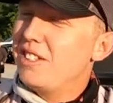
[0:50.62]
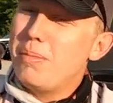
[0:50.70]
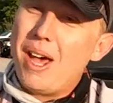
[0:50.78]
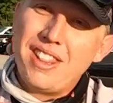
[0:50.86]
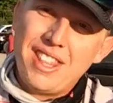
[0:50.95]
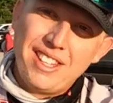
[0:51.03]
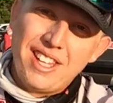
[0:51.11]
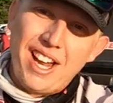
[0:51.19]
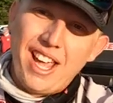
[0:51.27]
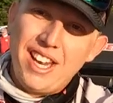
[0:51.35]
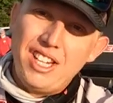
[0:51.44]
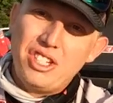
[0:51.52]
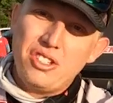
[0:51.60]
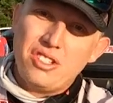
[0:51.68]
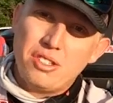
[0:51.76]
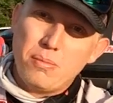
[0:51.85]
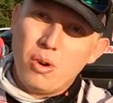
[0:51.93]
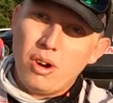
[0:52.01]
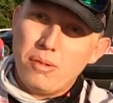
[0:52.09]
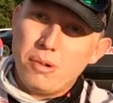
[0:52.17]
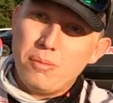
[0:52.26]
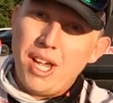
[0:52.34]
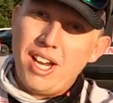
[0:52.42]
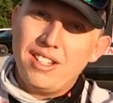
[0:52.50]
it's a bad thing that I had issues this morning,
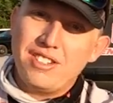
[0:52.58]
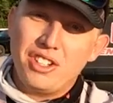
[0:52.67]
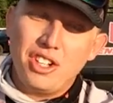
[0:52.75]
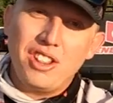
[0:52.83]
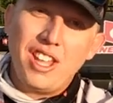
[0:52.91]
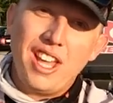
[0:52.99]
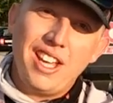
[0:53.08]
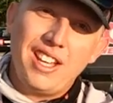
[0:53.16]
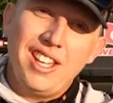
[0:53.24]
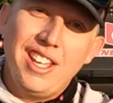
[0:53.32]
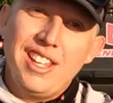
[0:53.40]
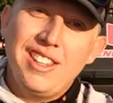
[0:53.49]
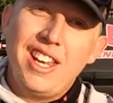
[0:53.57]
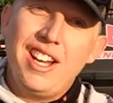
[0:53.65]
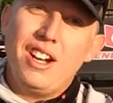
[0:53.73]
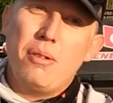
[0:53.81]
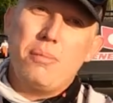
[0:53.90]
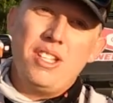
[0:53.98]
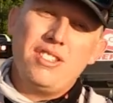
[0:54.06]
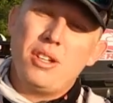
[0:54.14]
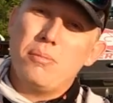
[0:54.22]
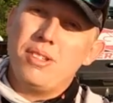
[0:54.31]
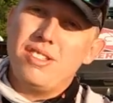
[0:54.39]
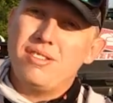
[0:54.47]
but man, it's a good thing that ended up being
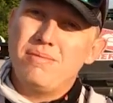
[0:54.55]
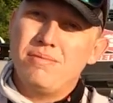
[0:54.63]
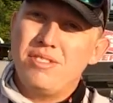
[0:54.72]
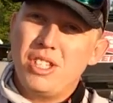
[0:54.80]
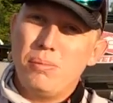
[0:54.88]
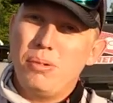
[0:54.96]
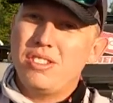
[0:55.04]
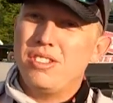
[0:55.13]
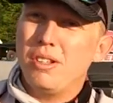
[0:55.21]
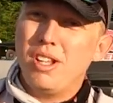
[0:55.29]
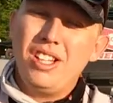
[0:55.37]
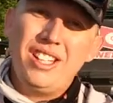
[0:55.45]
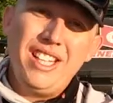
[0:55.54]
something as simple as a, a